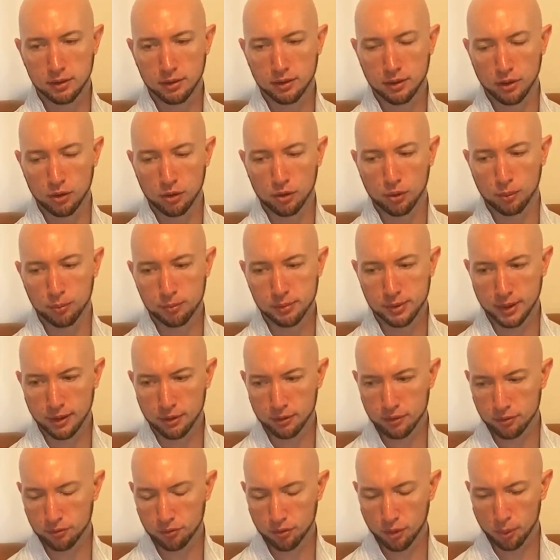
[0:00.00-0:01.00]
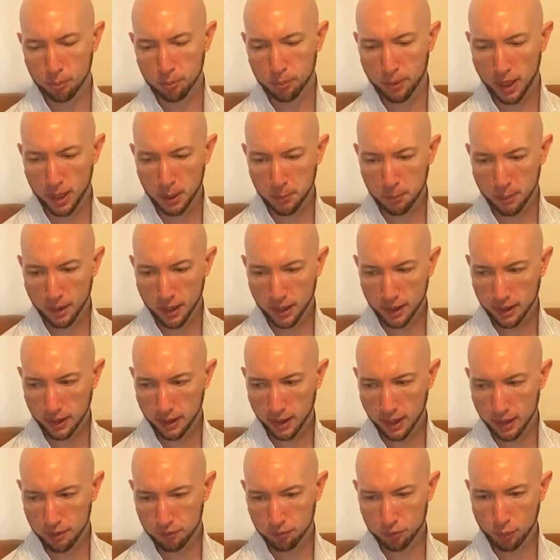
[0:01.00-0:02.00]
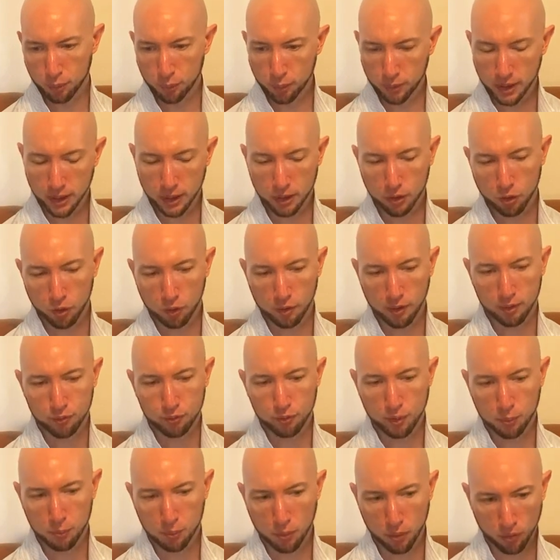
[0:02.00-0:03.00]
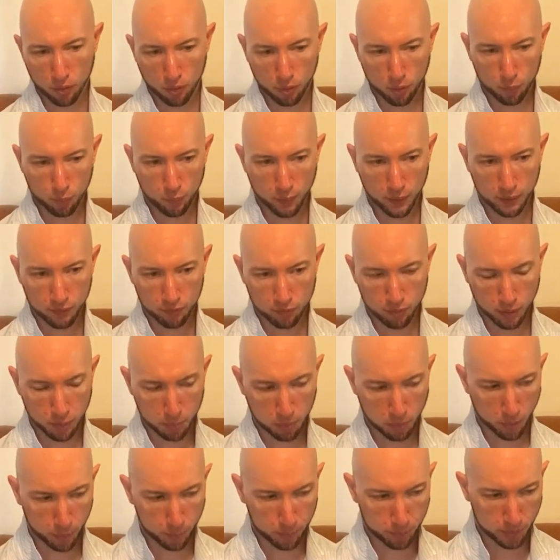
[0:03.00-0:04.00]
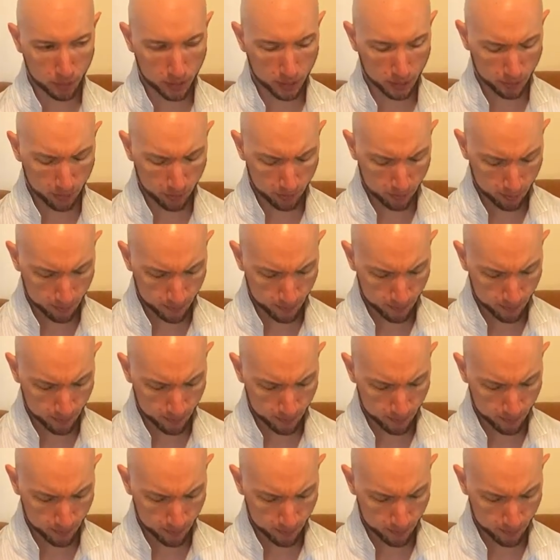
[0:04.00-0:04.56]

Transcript: that comes out of your pay packet every week or every month, whatever it might be,